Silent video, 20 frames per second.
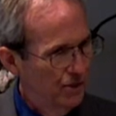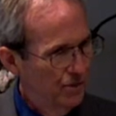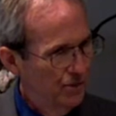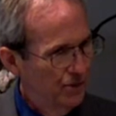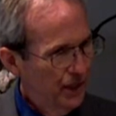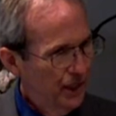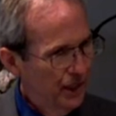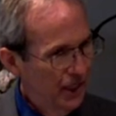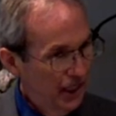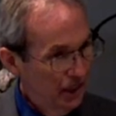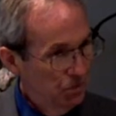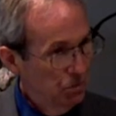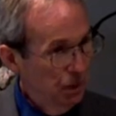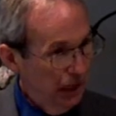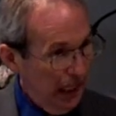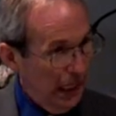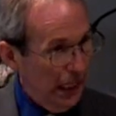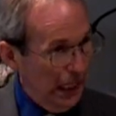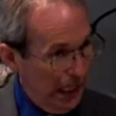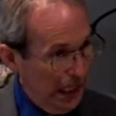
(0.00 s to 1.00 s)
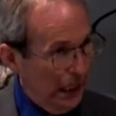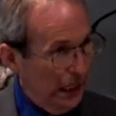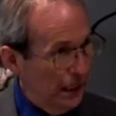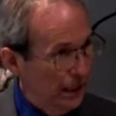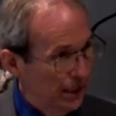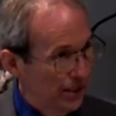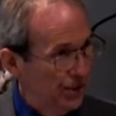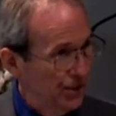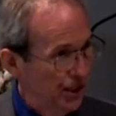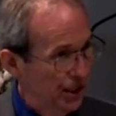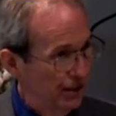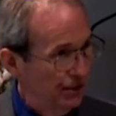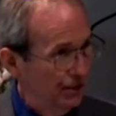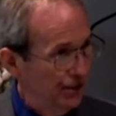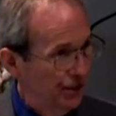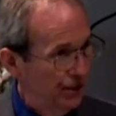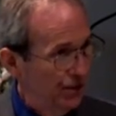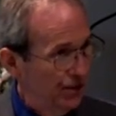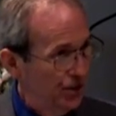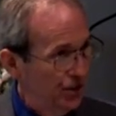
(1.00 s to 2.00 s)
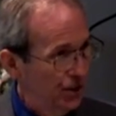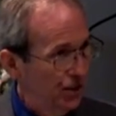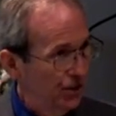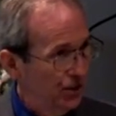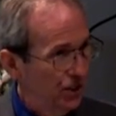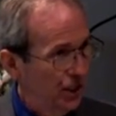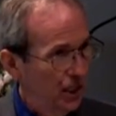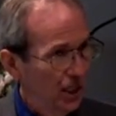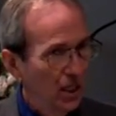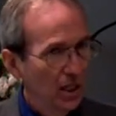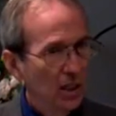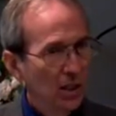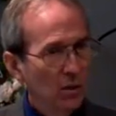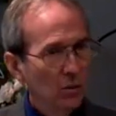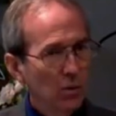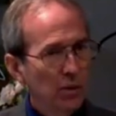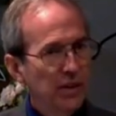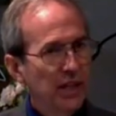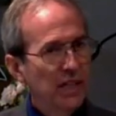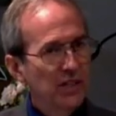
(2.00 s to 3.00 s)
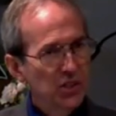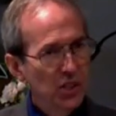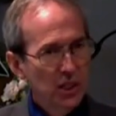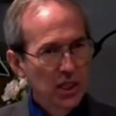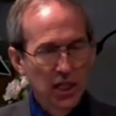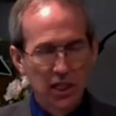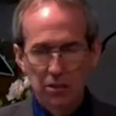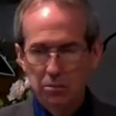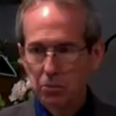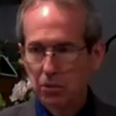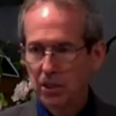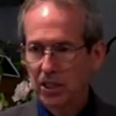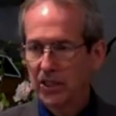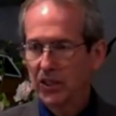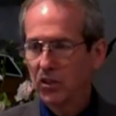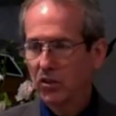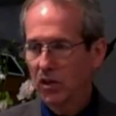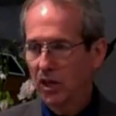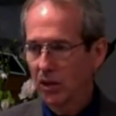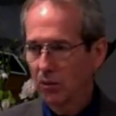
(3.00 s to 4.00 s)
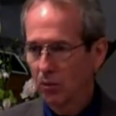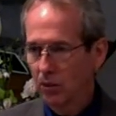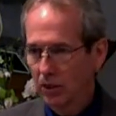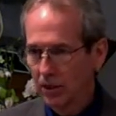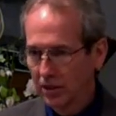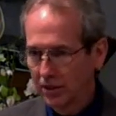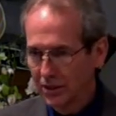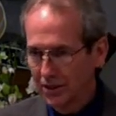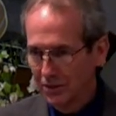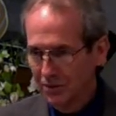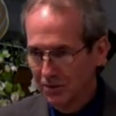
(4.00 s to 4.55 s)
like Makita and stuff, you know? And she goes, Well, that's the kind of blender I want.